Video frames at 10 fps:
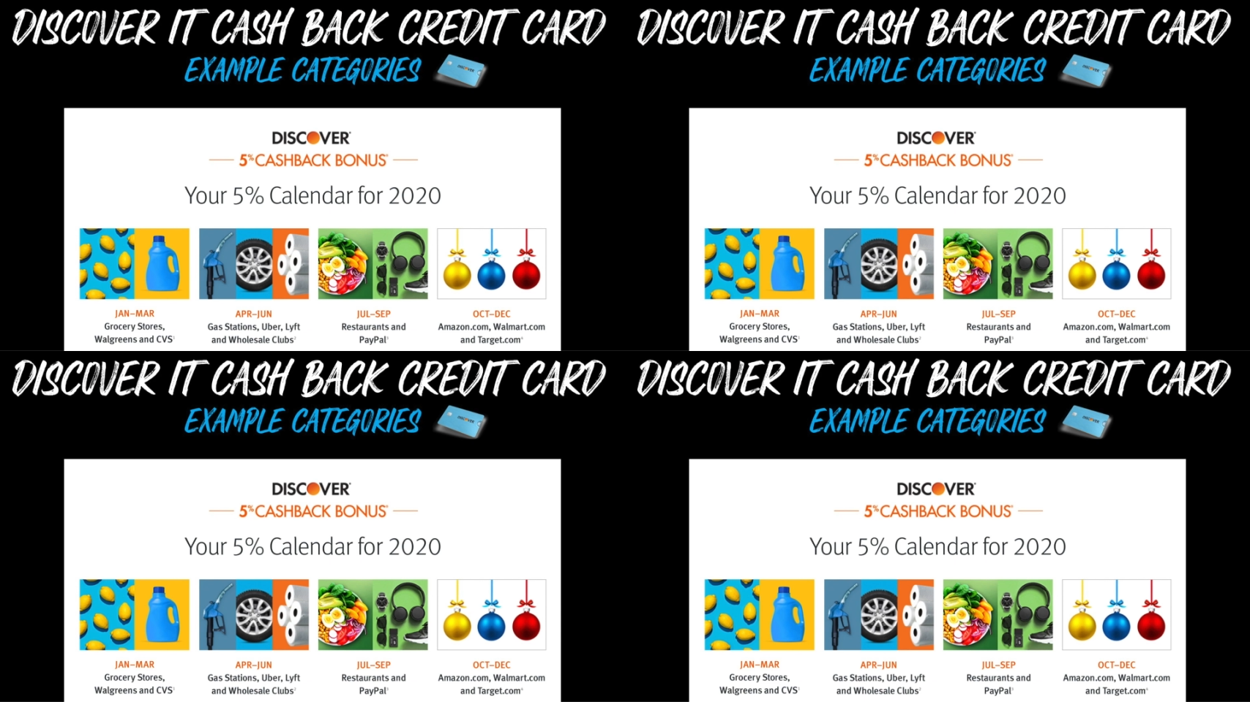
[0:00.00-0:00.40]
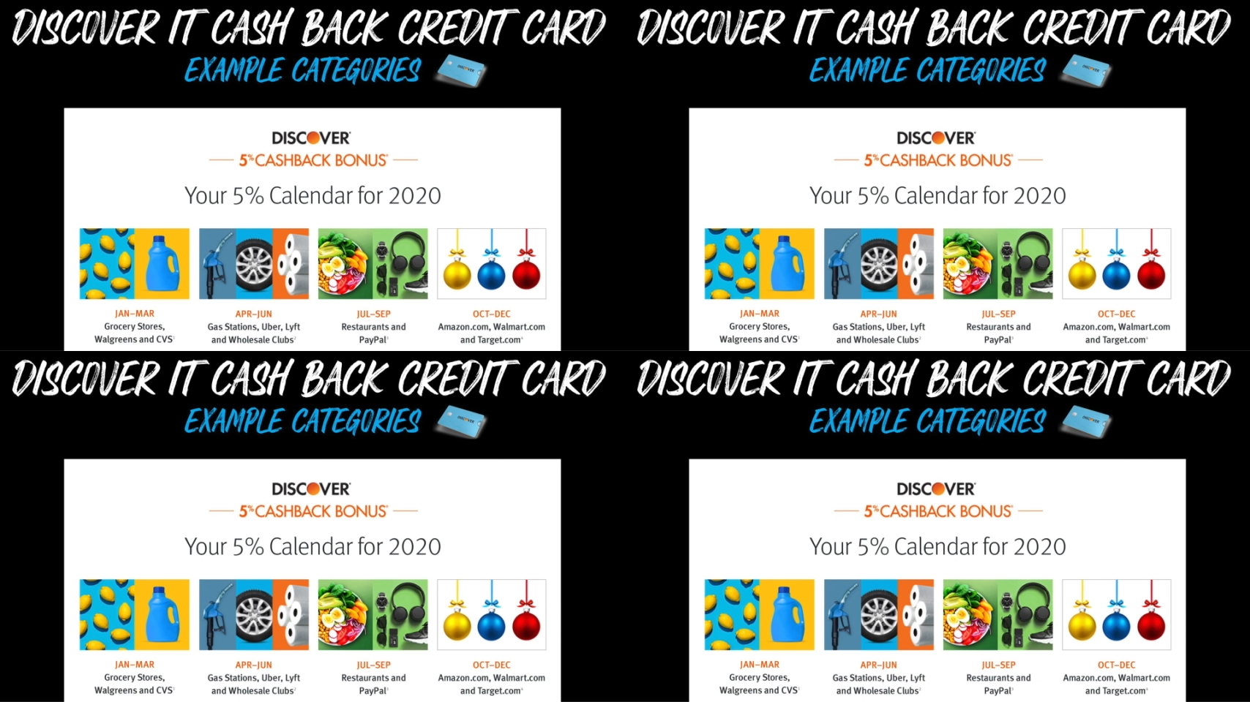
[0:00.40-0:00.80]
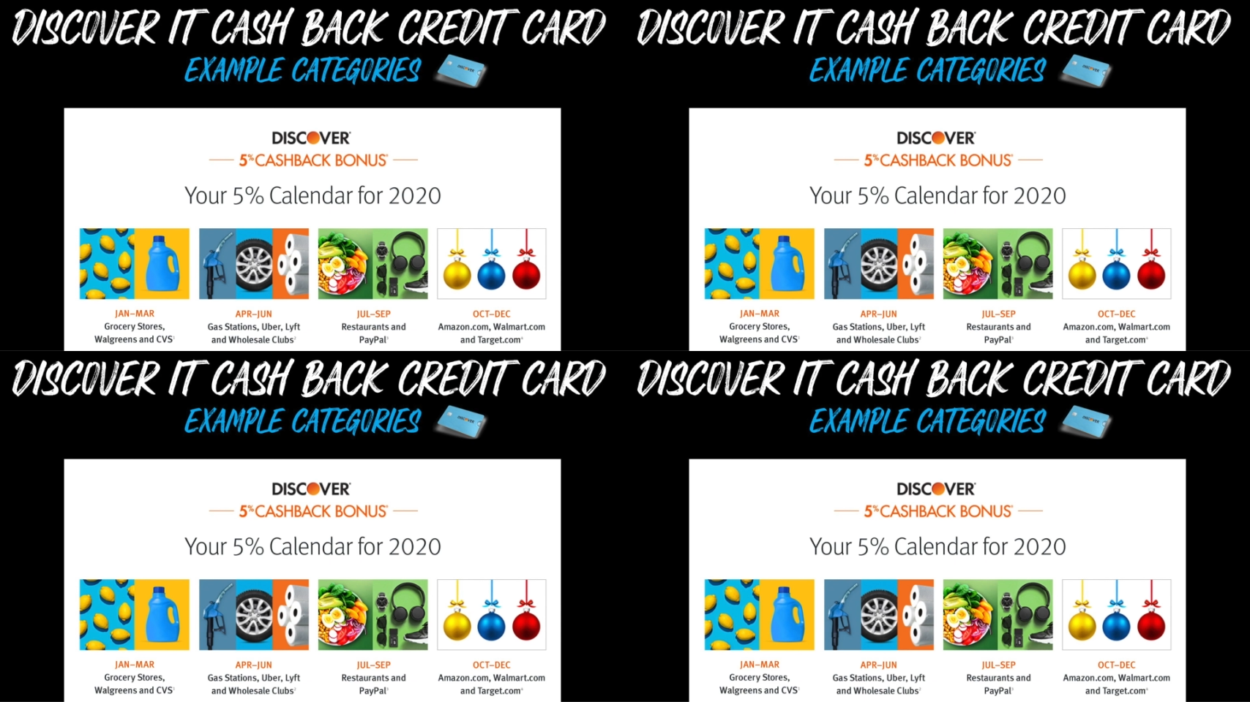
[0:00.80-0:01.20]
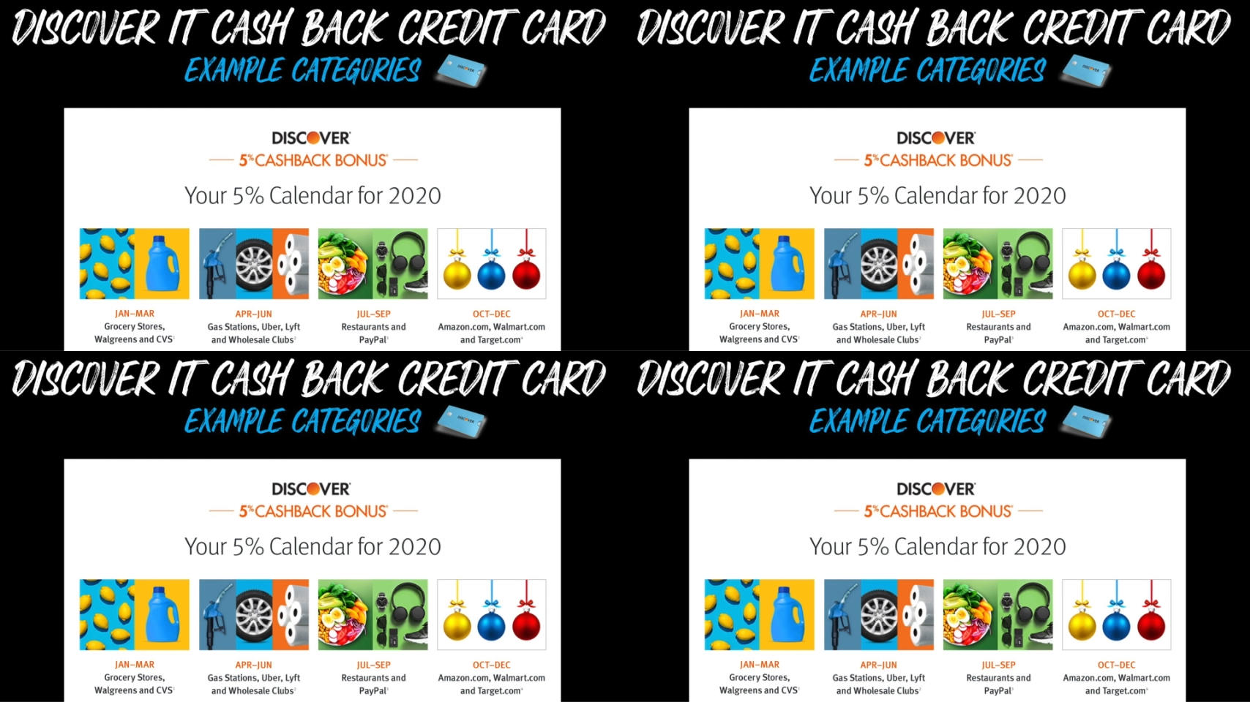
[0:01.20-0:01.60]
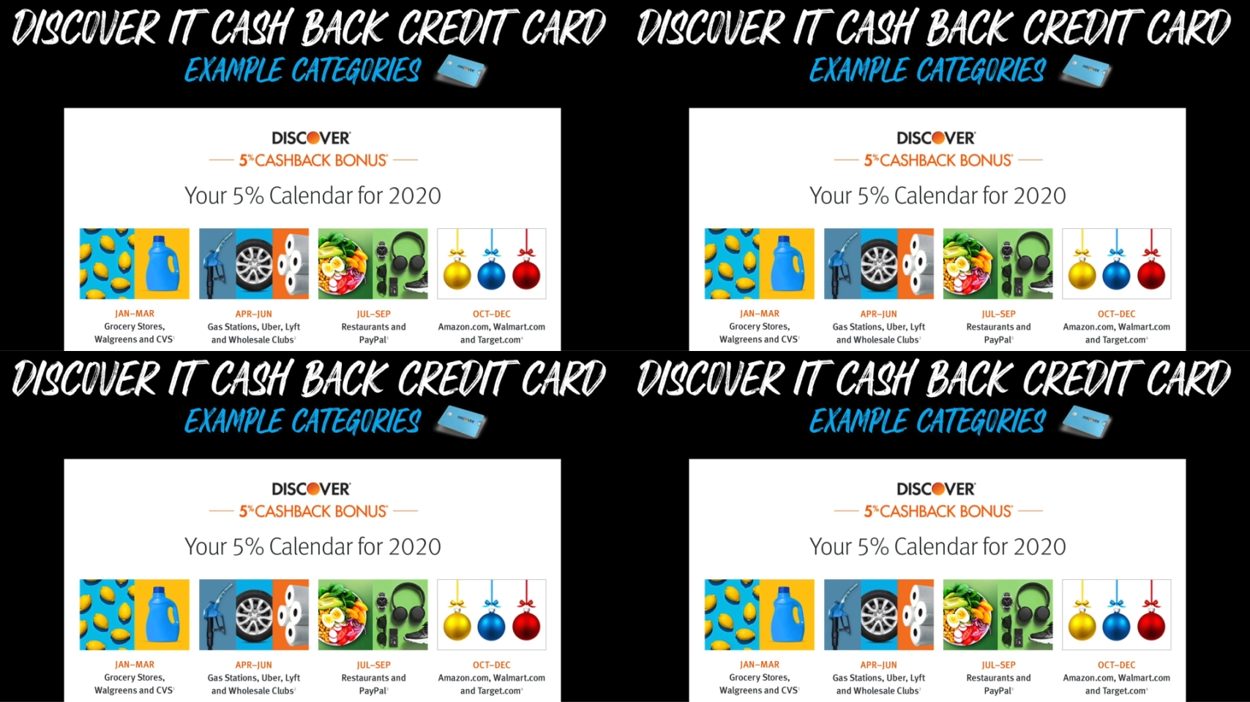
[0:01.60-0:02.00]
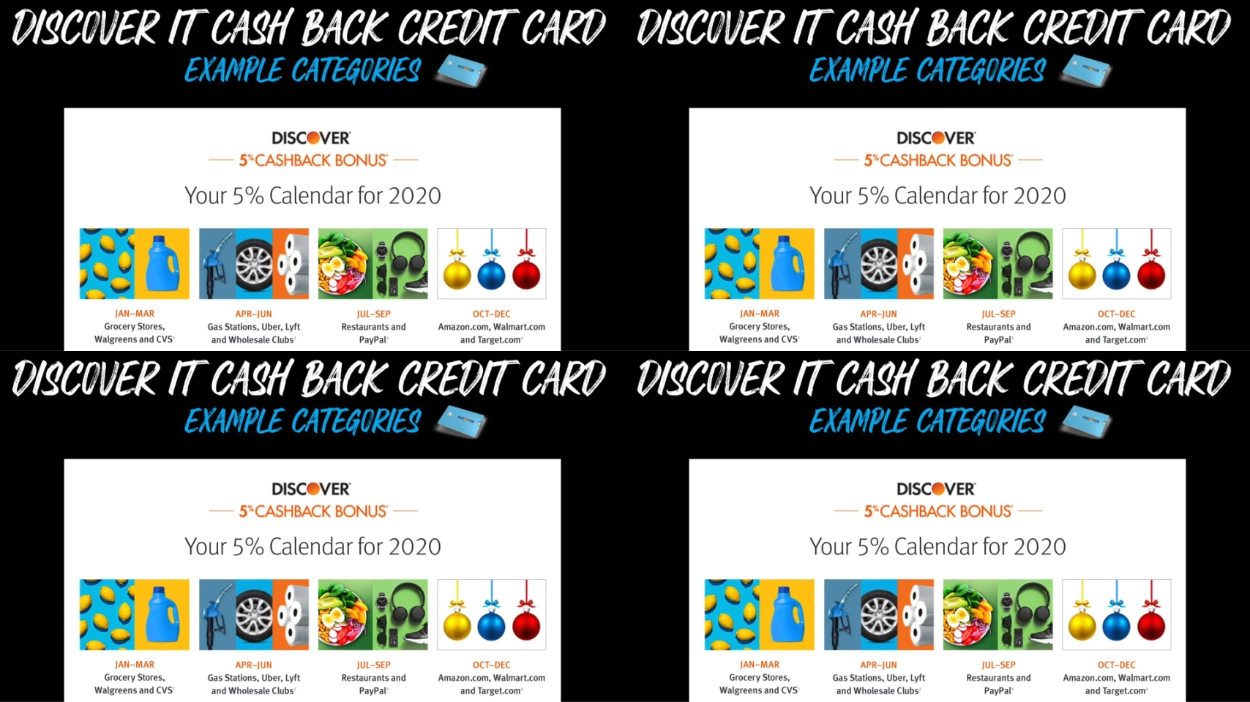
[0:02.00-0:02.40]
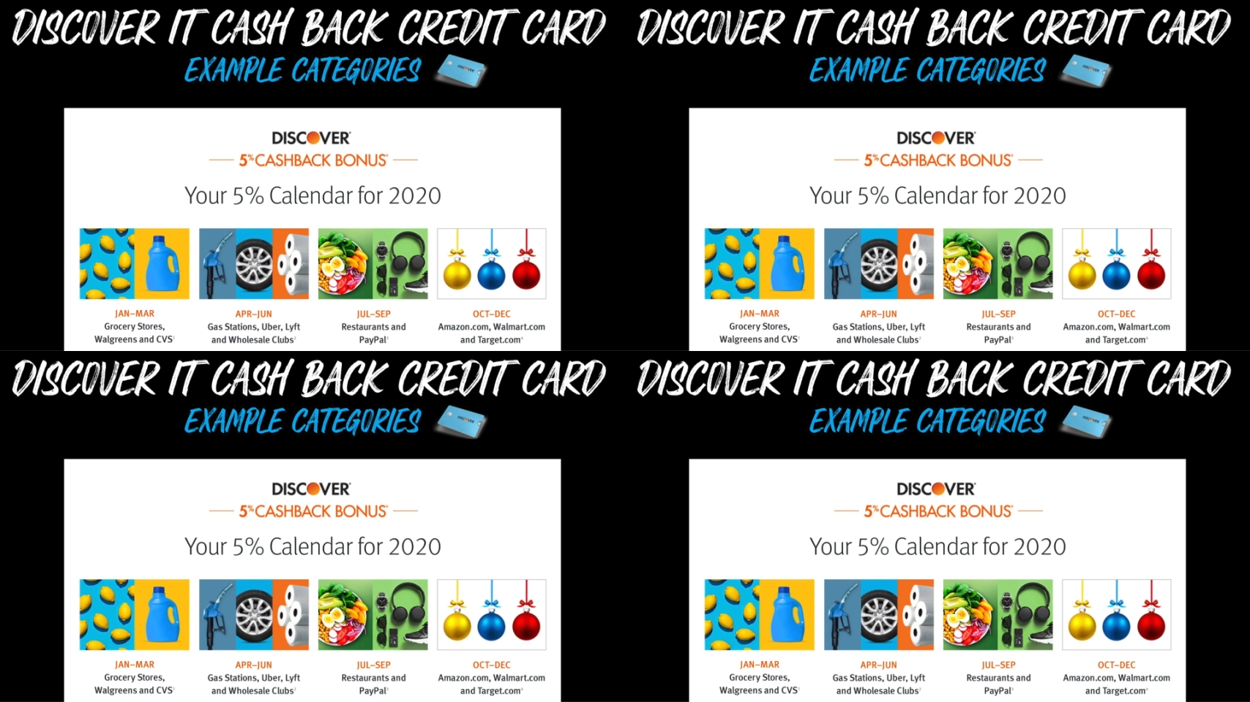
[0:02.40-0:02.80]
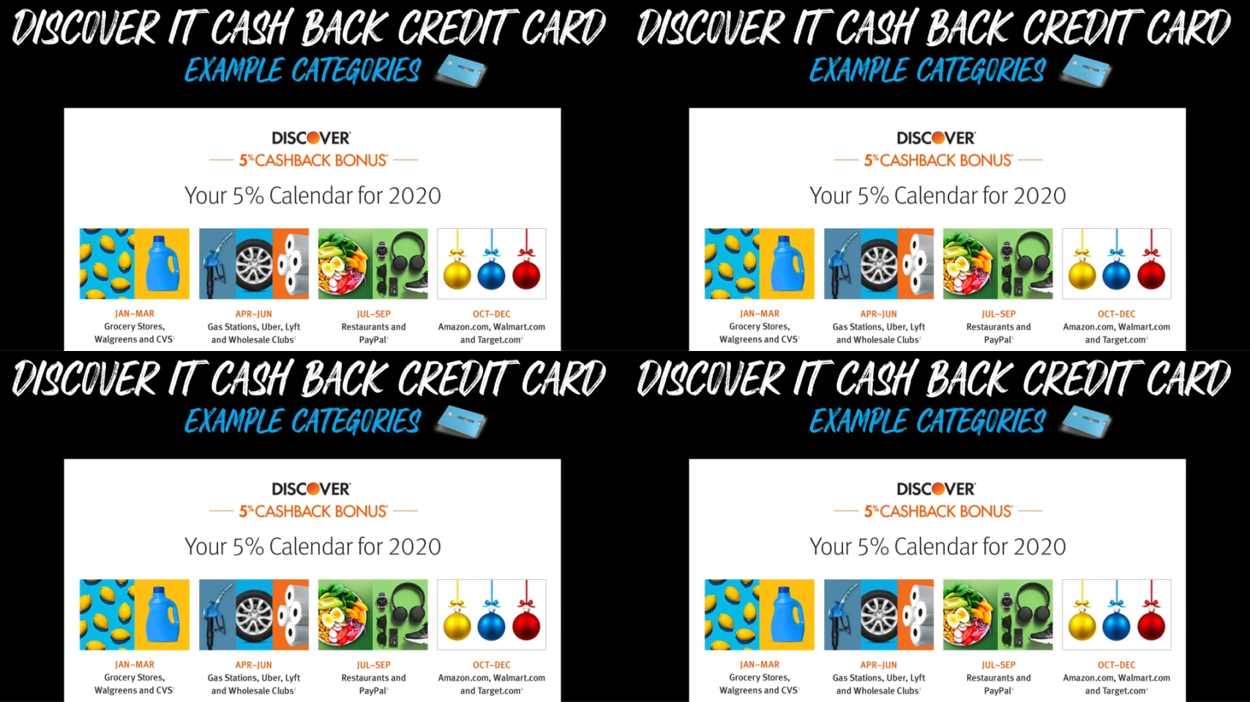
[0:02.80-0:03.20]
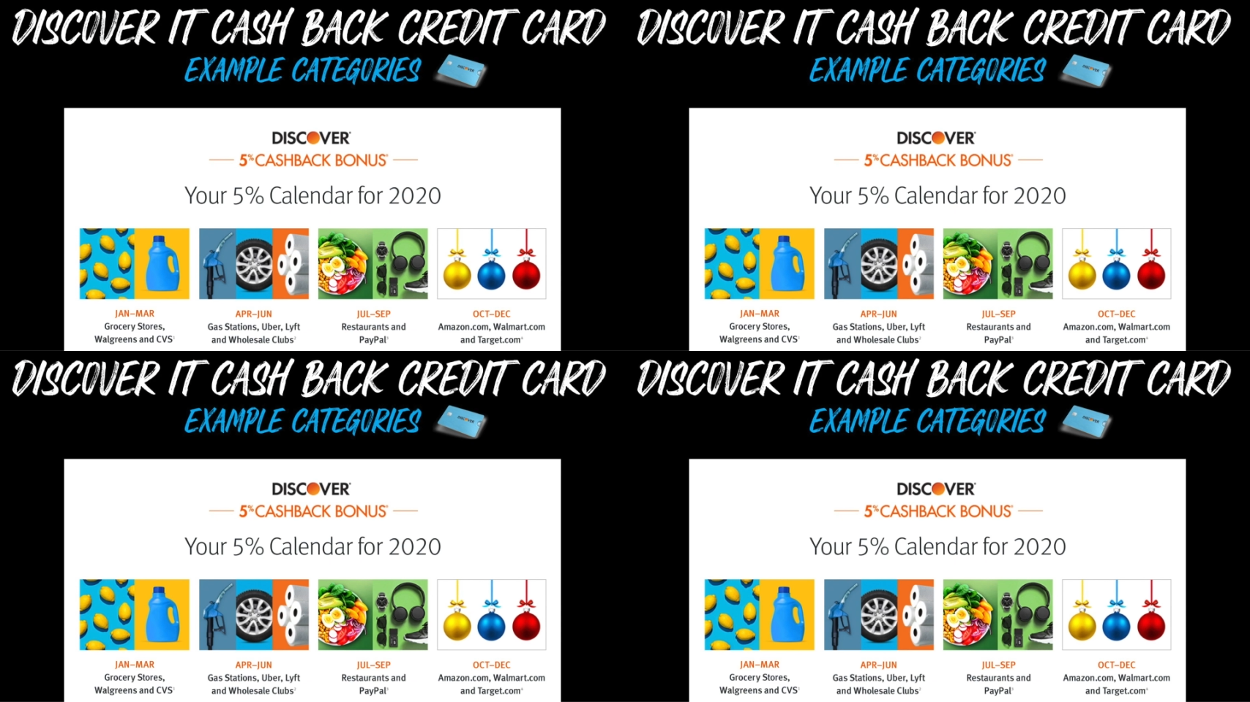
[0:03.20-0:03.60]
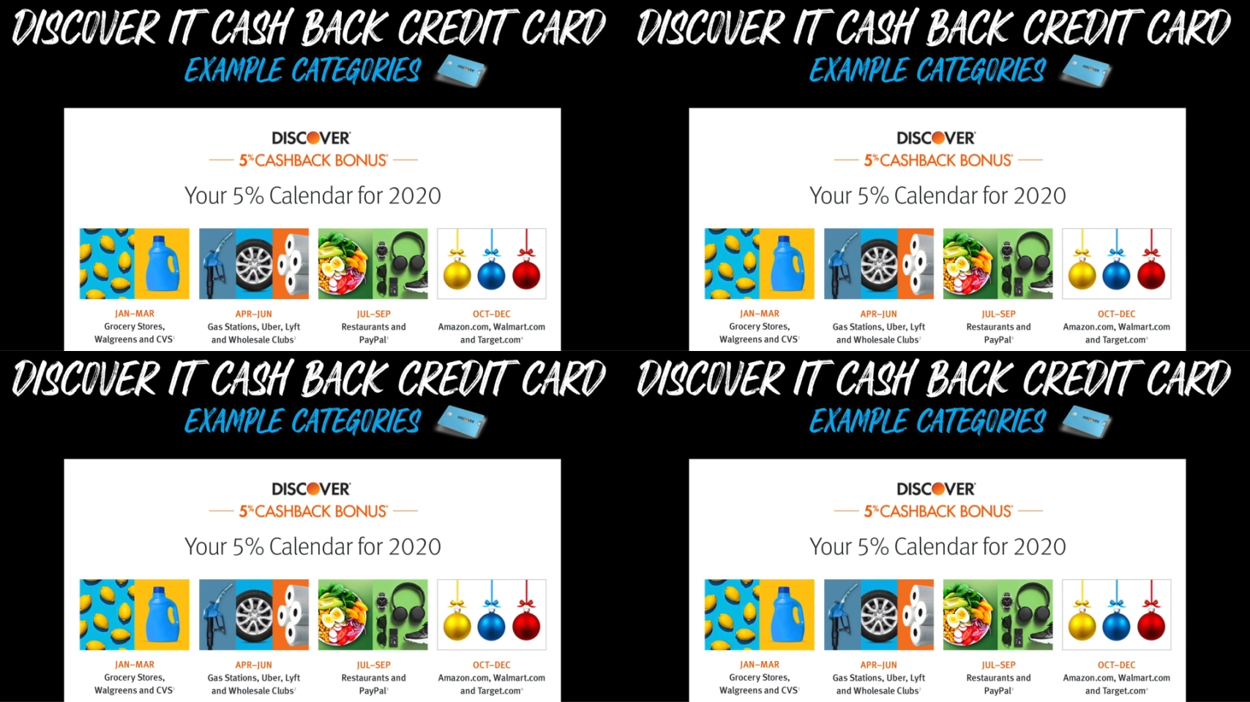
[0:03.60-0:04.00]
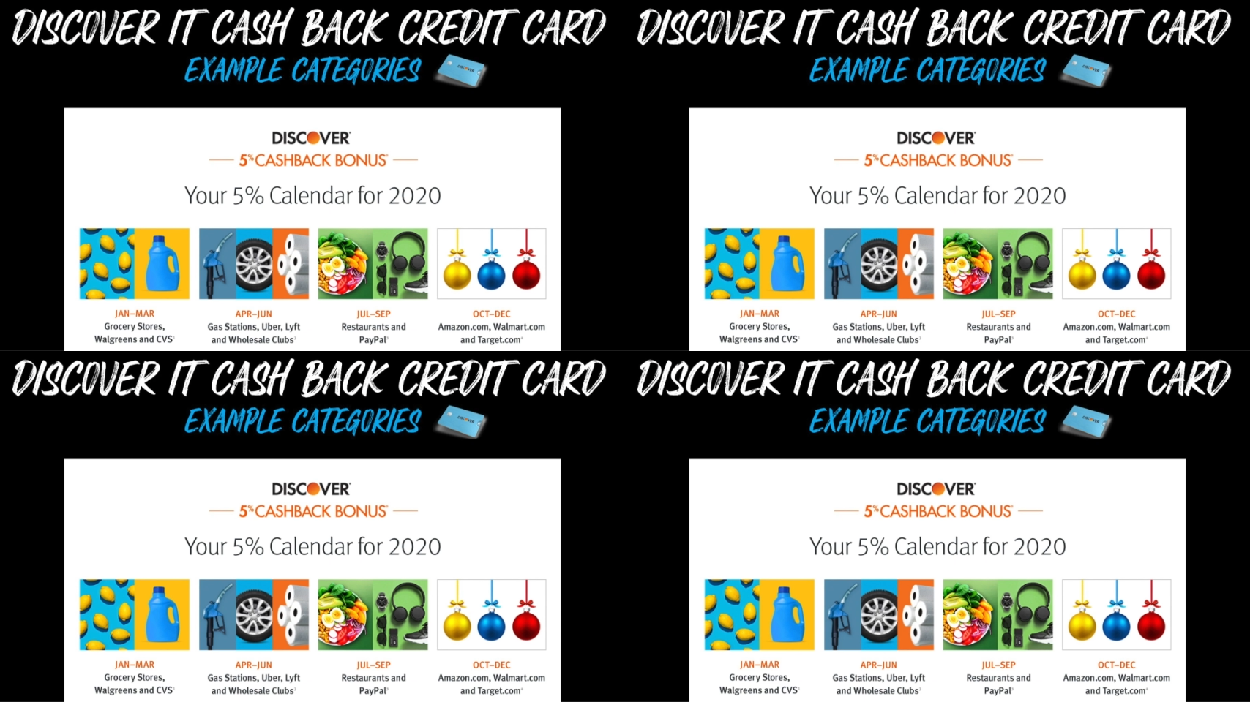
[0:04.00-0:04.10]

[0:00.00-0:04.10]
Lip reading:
No face is visible, so there are no lips to read.